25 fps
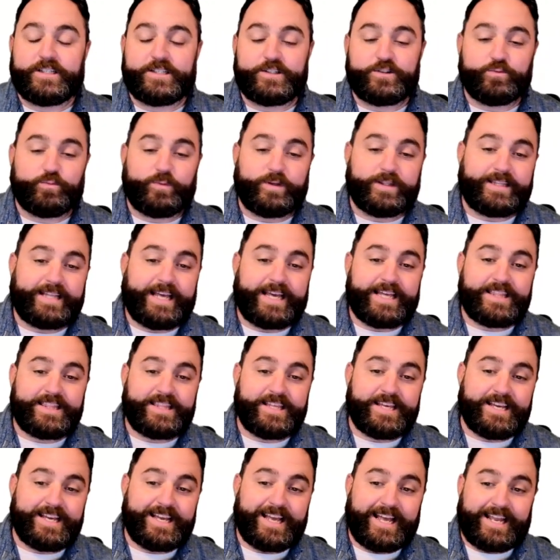This is what they
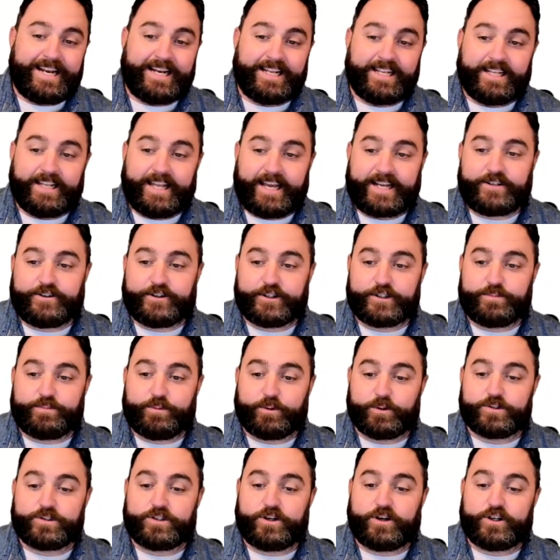think an electric
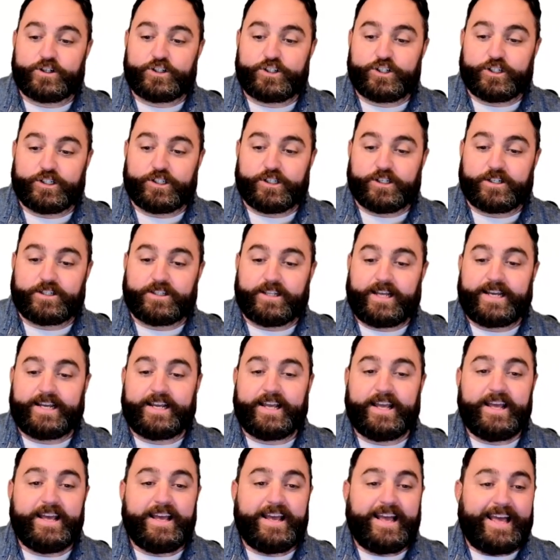sports car should look
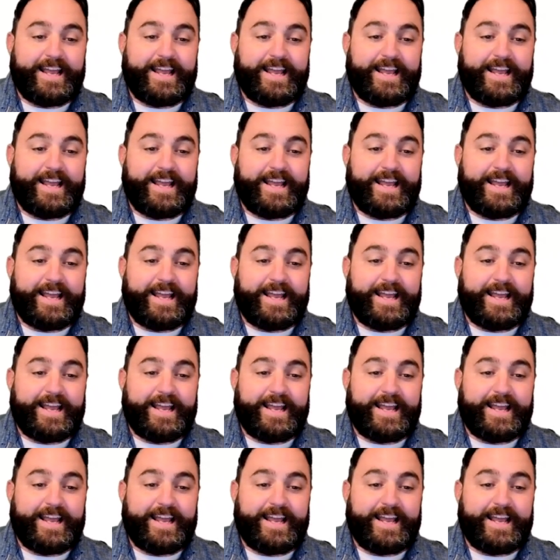like.